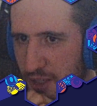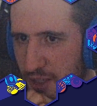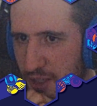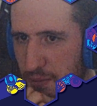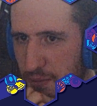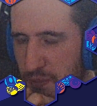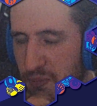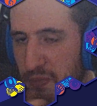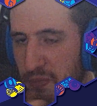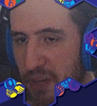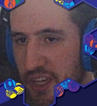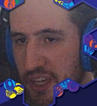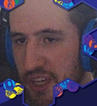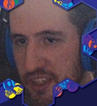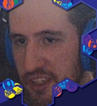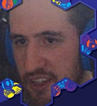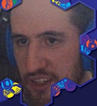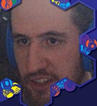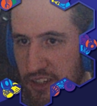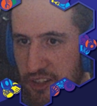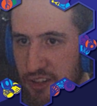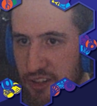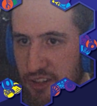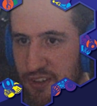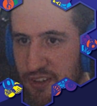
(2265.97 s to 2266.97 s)

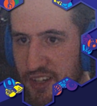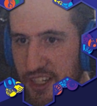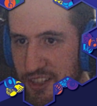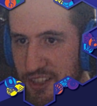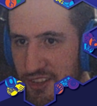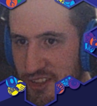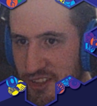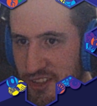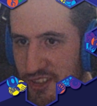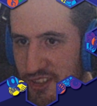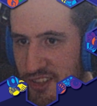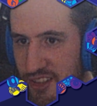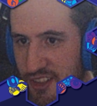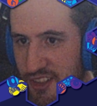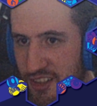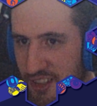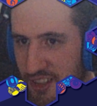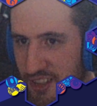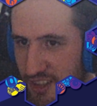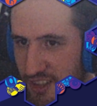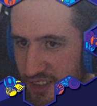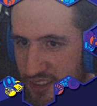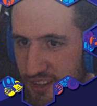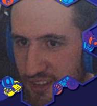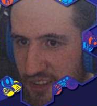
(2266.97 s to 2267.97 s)
Megacrit,
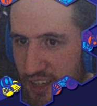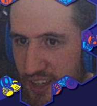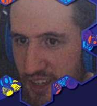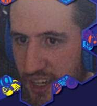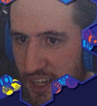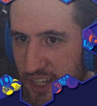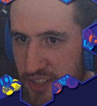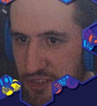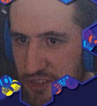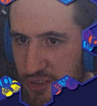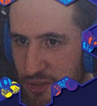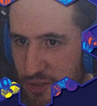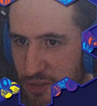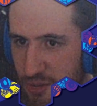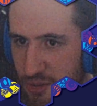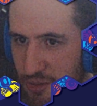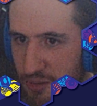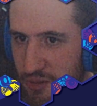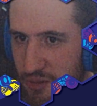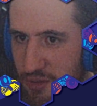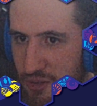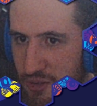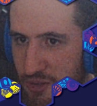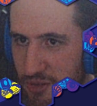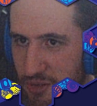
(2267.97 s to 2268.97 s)
the guys who
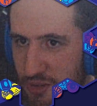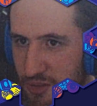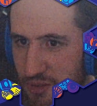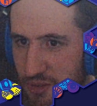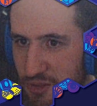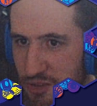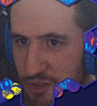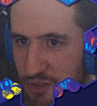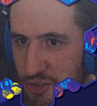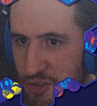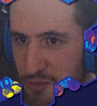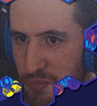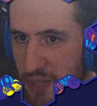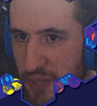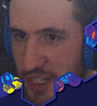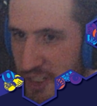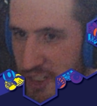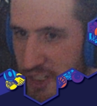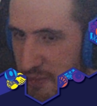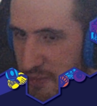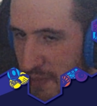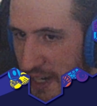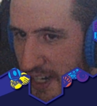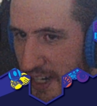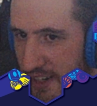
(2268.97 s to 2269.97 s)
do
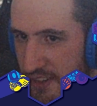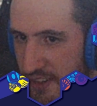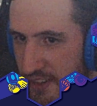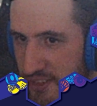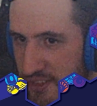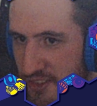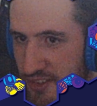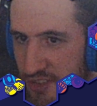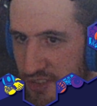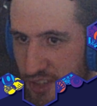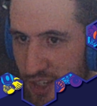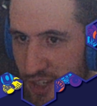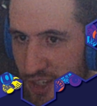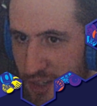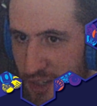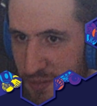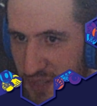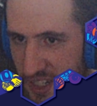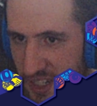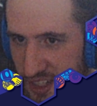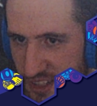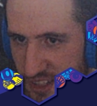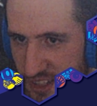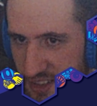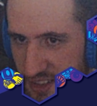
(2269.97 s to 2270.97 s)
Space Pirates and
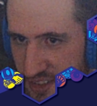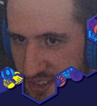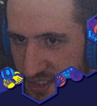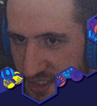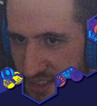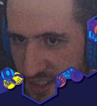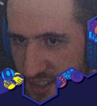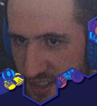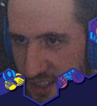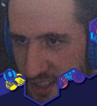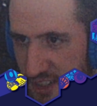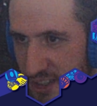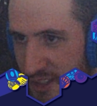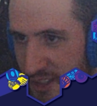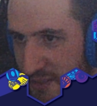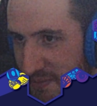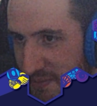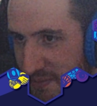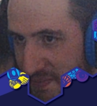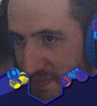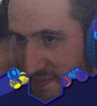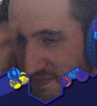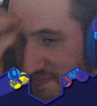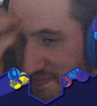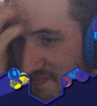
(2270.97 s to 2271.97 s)
Zombies,
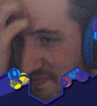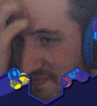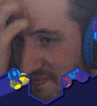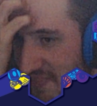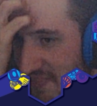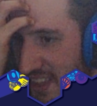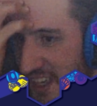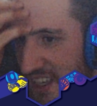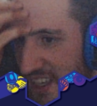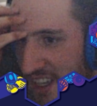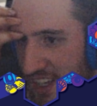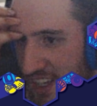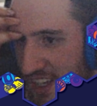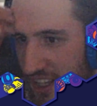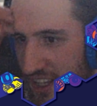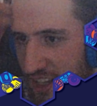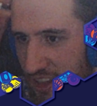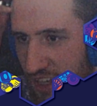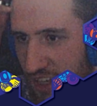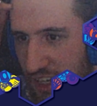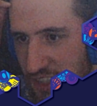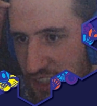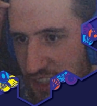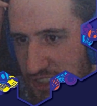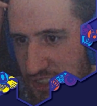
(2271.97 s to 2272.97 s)

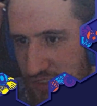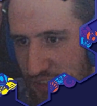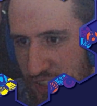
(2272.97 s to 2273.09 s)
lots of